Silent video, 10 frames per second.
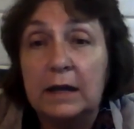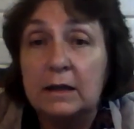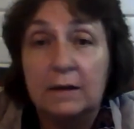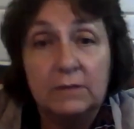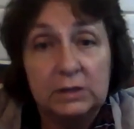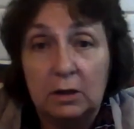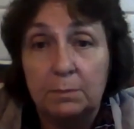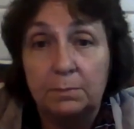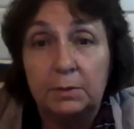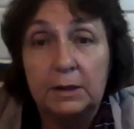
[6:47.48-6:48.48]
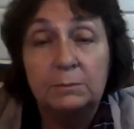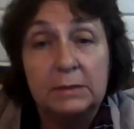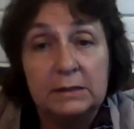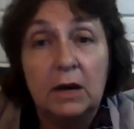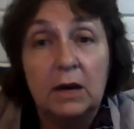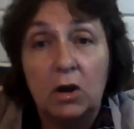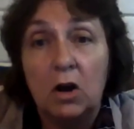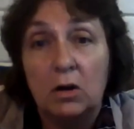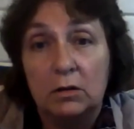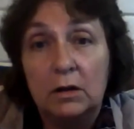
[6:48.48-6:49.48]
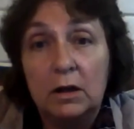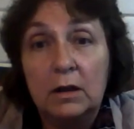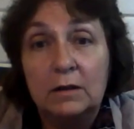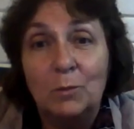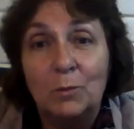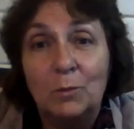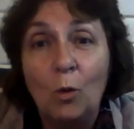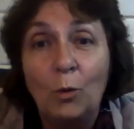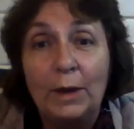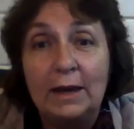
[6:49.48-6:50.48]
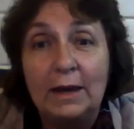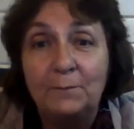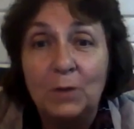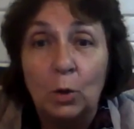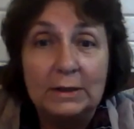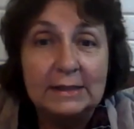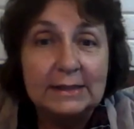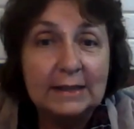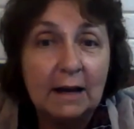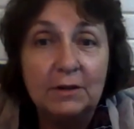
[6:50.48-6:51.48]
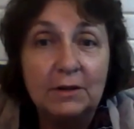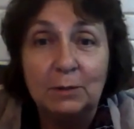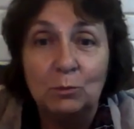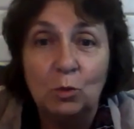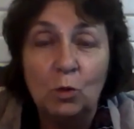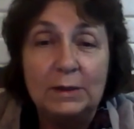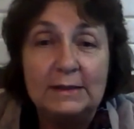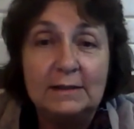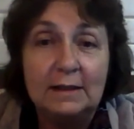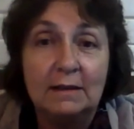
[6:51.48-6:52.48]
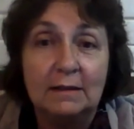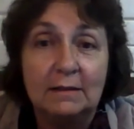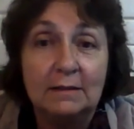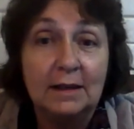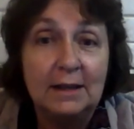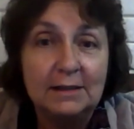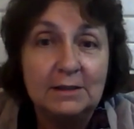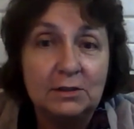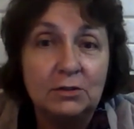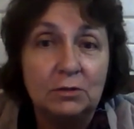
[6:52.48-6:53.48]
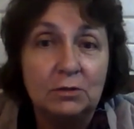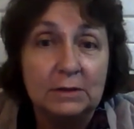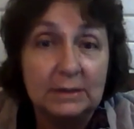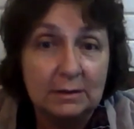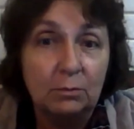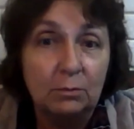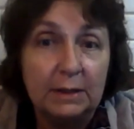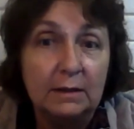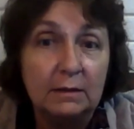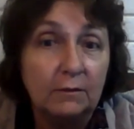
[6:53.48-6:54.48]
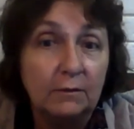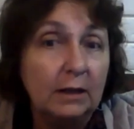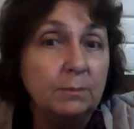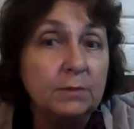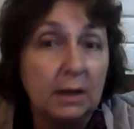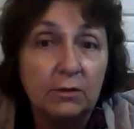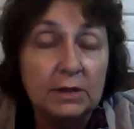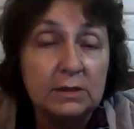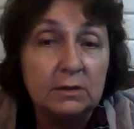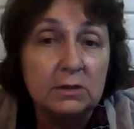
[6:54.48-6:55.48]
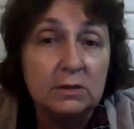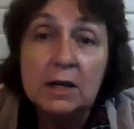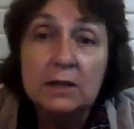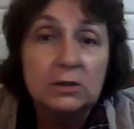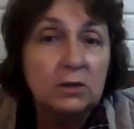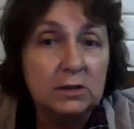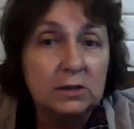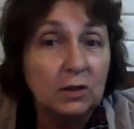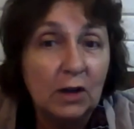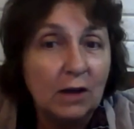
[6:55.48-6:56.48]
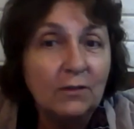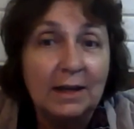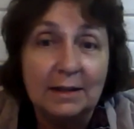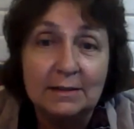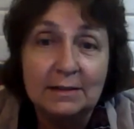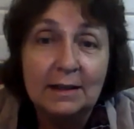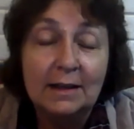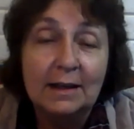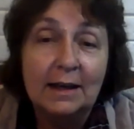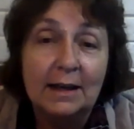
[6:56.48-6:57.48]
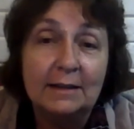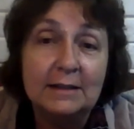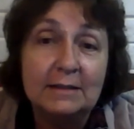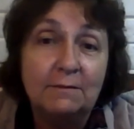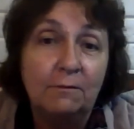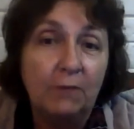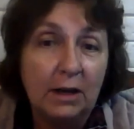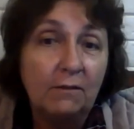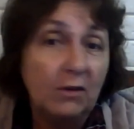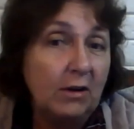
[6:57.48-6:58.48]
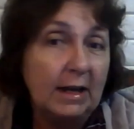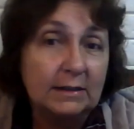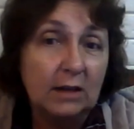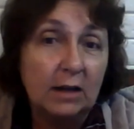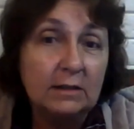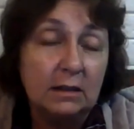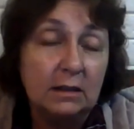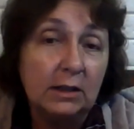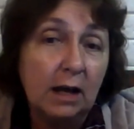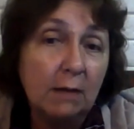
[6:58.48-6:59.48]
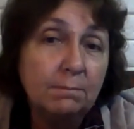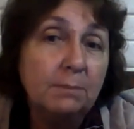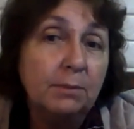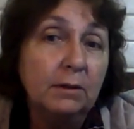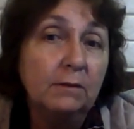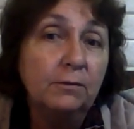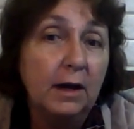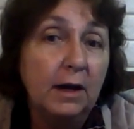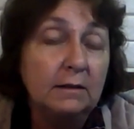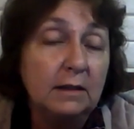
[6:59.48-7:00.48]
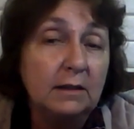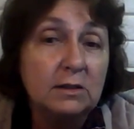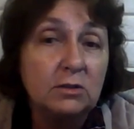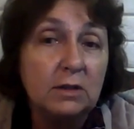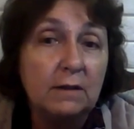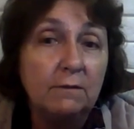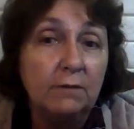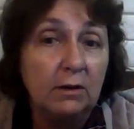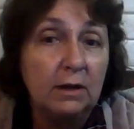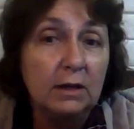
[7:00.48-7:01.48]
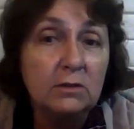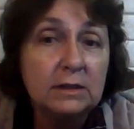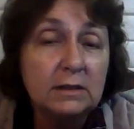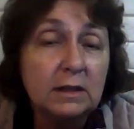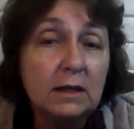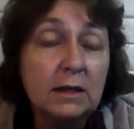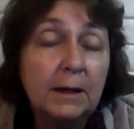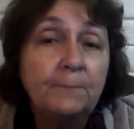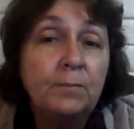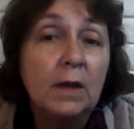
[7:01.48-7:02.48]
can never stop. It must carry on. The more we discover, the more we see there is to still be developed and researched. So it's not over yet. And it's very, very exciting. Young people find the industry very interesting.